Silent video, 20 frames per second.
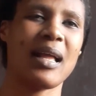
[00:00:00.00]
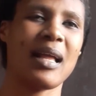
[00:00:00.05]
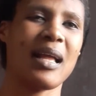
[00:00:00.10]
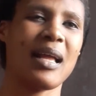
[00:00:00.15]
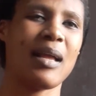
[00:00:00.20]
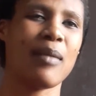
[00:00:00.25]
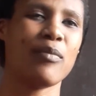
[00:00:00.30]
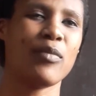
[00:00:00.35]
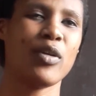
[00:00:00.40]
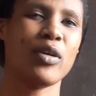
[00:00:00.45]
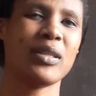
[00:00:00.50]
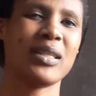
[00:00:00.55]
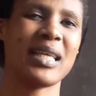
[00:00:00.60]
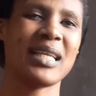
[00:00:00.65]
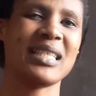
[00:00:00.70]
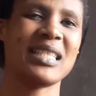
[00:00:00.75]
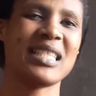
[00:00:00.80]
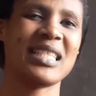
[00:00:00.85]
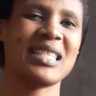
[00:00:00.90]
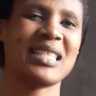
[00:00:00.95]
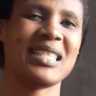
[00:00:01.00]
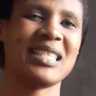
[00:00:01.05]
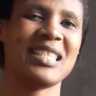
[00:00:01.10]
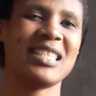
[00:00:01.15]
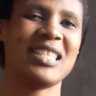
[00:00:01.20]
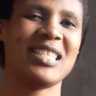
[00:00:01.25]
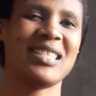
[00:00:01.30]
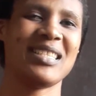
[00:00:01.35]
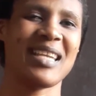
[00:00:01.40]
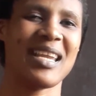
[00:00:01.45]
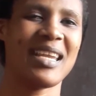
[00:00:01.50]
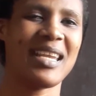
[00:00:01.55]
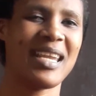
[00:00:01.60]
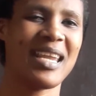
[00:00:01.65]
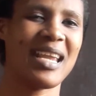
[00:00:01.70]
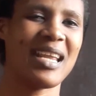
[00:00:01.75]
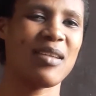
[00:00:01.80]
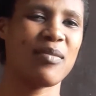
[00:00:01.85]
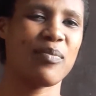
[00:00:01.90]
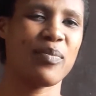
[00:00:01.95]
I'm not that easily
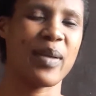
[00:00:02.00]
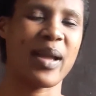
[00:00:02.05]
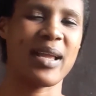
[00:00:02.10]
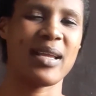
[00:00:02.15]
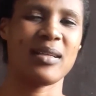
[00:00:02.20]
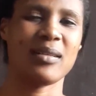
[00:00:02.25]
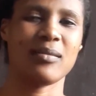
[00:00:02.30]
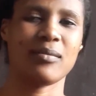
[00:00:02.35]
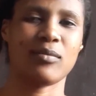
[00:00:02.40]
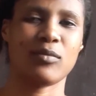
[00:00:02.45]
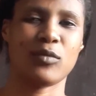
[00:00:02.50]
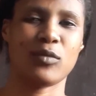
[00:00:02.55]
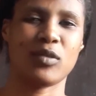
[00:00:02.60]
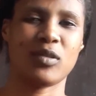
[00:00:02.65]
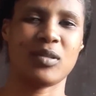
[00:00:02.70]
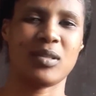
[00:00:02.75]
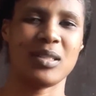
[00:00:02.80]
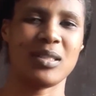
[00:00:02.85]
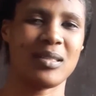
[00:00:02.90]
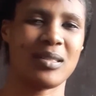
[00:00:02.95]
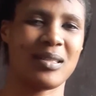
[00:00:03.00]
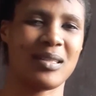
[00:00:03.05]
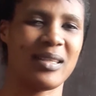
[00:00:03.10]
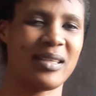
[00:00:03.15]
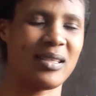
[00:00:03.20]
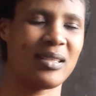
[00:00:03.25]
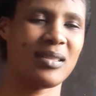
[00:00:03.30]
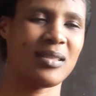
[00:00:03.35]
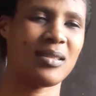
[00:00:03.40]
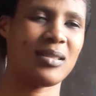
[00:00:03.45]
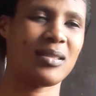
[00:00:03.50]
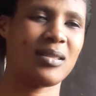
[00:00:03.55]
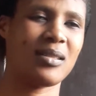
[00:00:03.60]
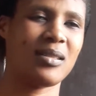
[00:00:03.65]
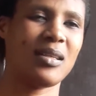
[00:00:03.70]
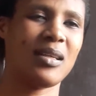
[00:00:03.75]
shaken by these things.